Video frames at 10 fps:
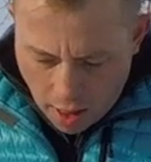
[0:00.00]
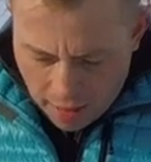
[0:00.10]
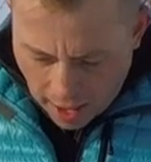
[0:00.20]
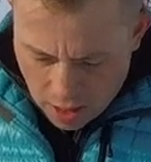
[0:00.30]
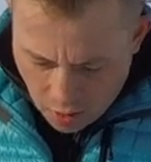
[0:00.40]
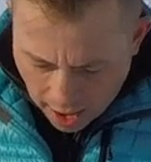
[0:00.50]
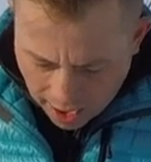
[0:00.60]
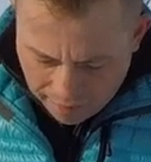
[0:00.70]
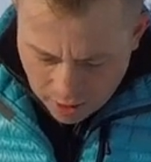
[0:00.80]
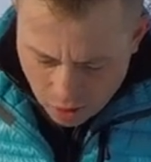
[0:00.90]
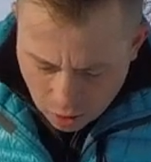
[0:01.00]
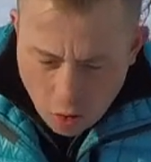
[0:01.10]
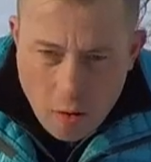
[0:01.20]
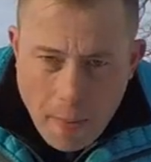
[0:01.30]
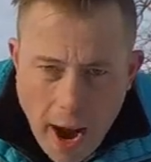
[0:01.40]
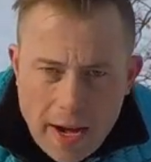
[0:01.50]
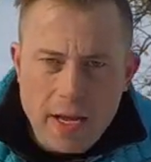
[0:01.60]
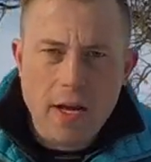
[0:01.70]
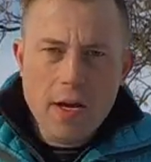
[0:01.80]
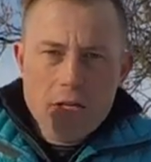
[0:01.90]
that you have on your lower
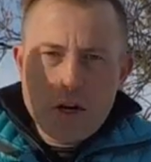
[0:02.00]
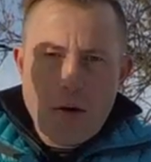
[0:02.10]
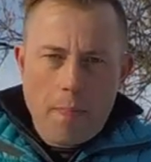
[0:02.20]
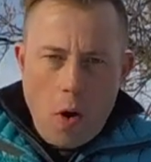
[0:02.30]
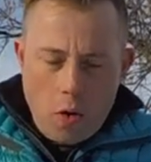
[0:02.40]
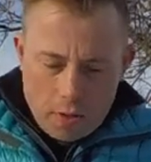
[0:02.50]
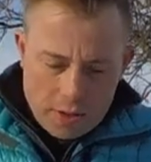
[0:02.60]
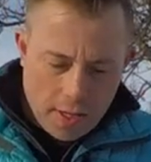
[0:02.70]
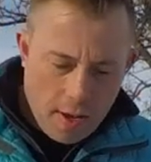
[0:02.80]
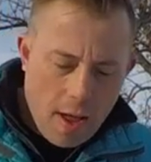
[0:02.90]
body to your poles.